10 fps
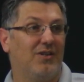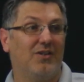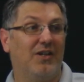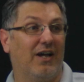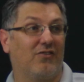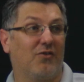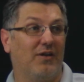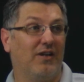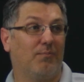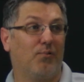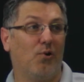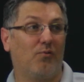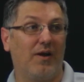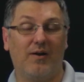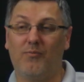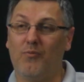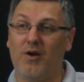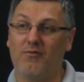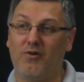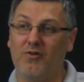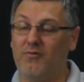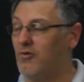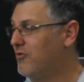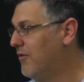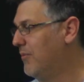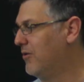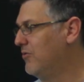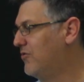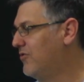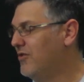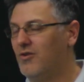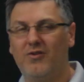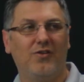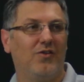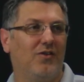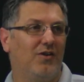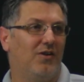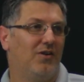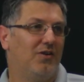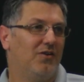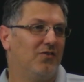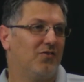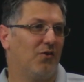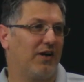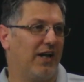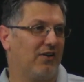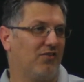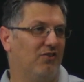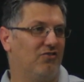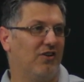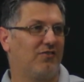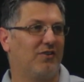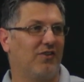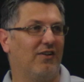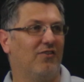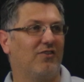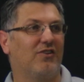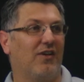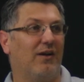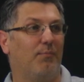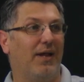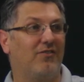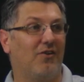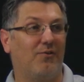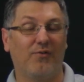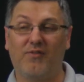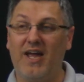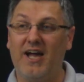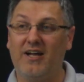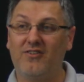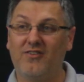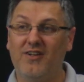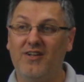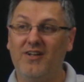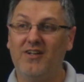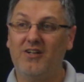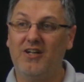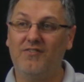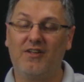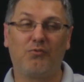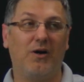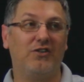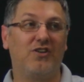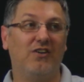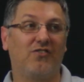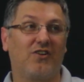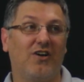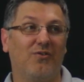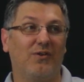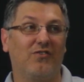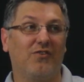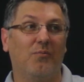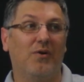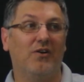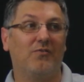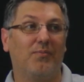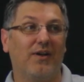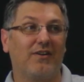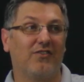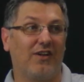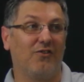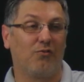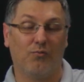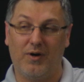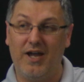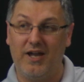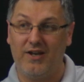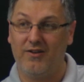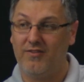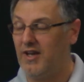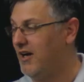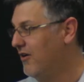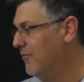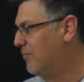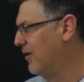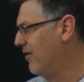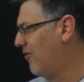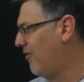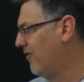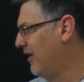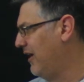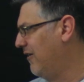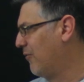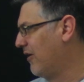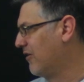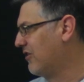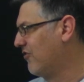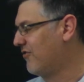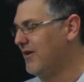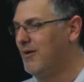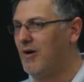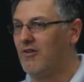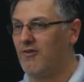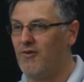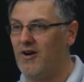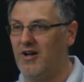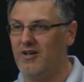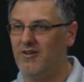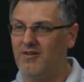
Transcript: Yeah, so I need to program one of our universal remotes so I can actually adjust. Because I base it off of that. And that's why I changed the coloring so much. But because I look red there, but on when I look at the stream, I look fine.